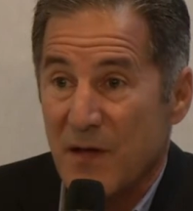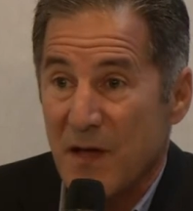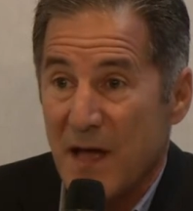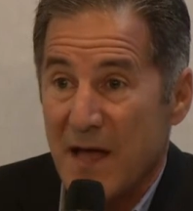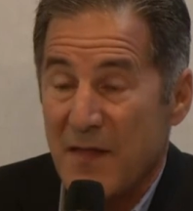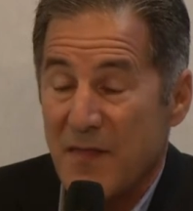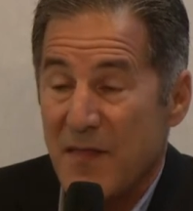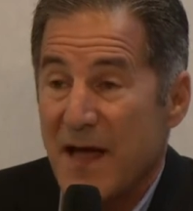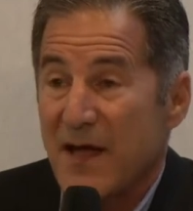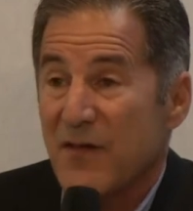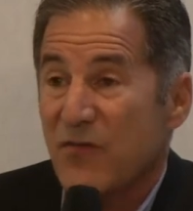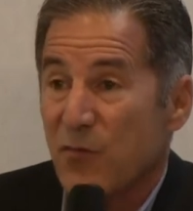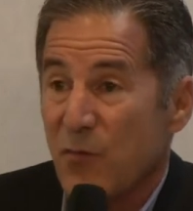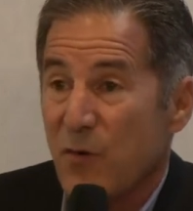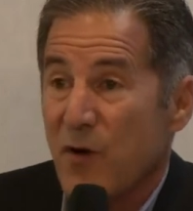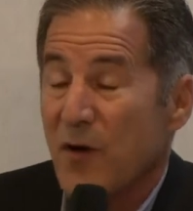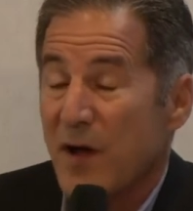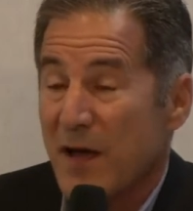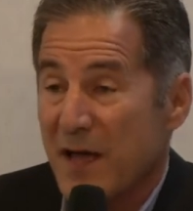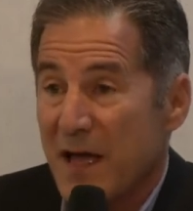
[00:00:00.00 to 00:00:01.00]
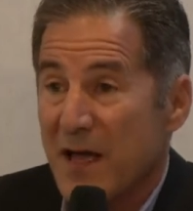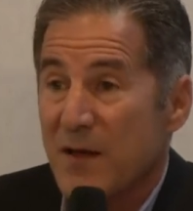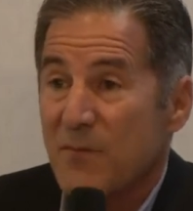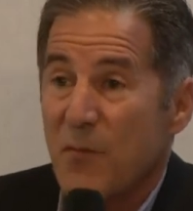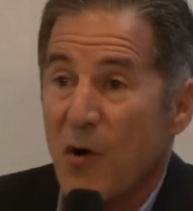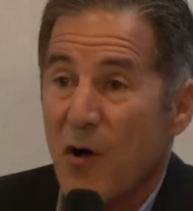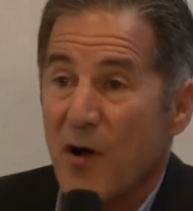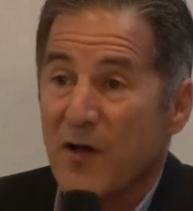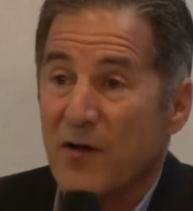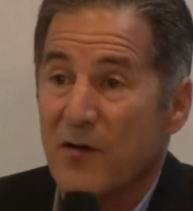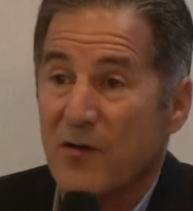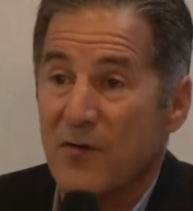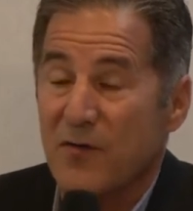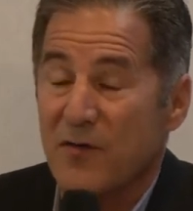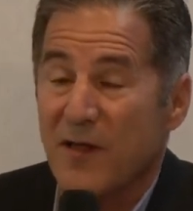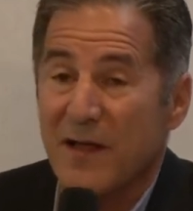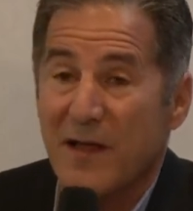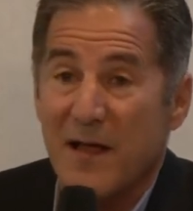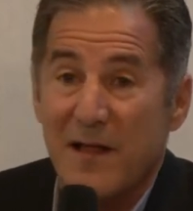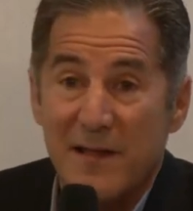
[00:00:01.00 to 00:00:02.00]
And that's where, again, marketers
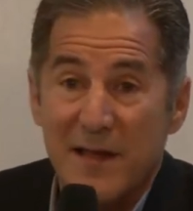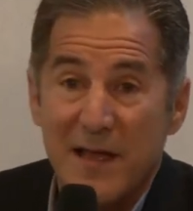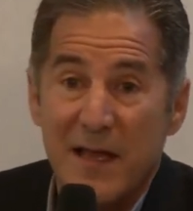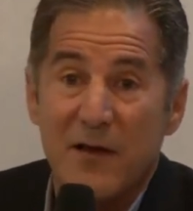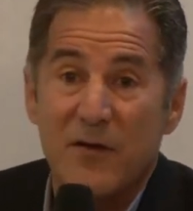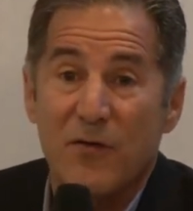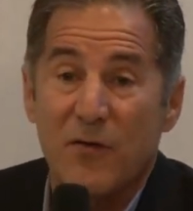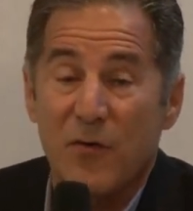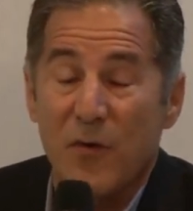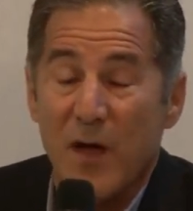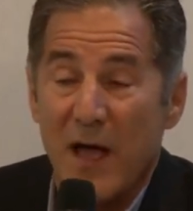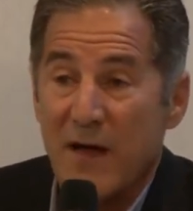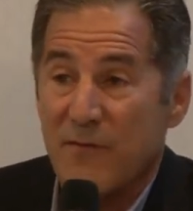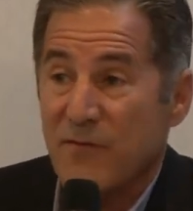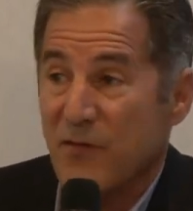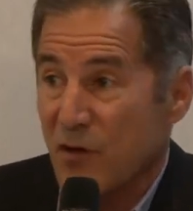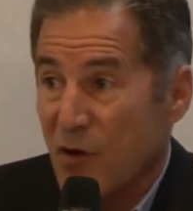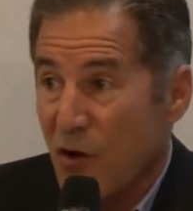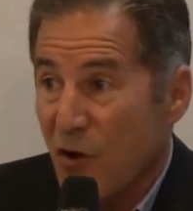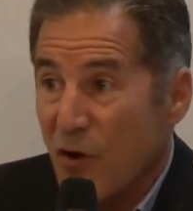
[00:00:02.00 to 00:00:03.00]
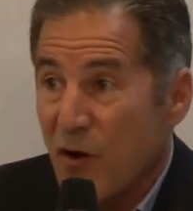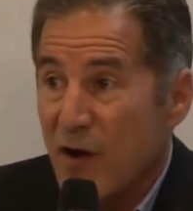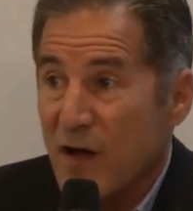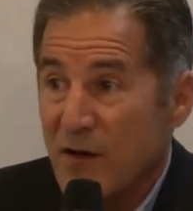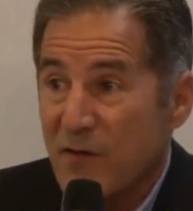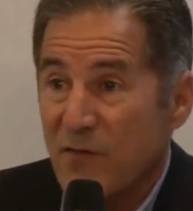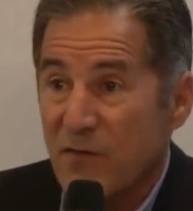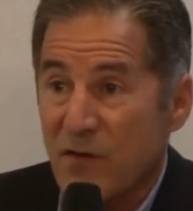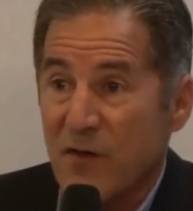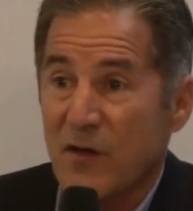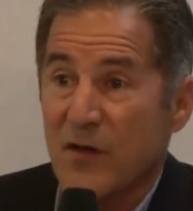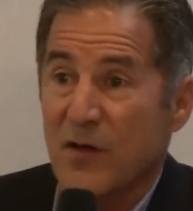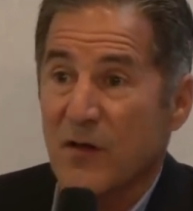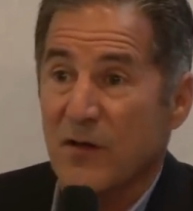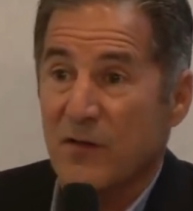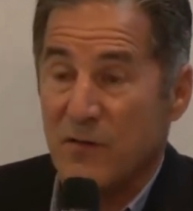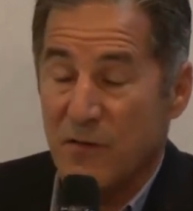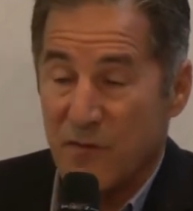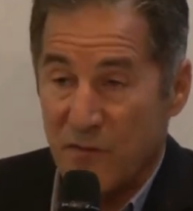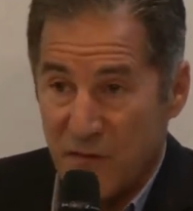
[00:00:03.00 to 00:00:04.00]
like Aline, who have the courage
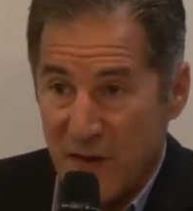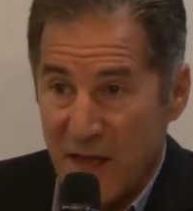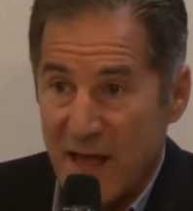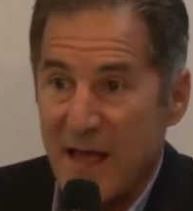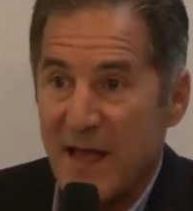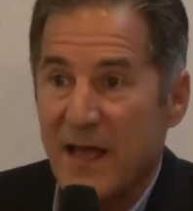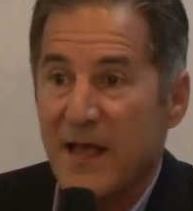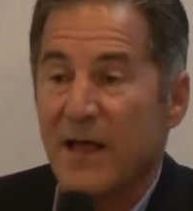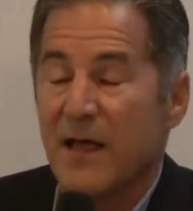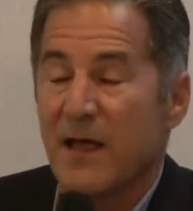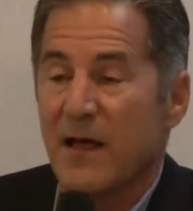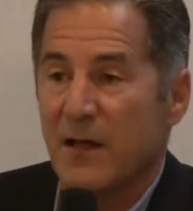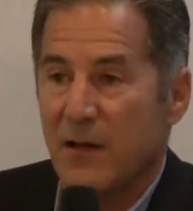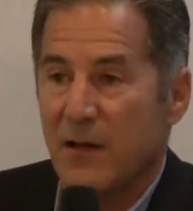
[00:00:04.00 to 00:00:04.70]
to say,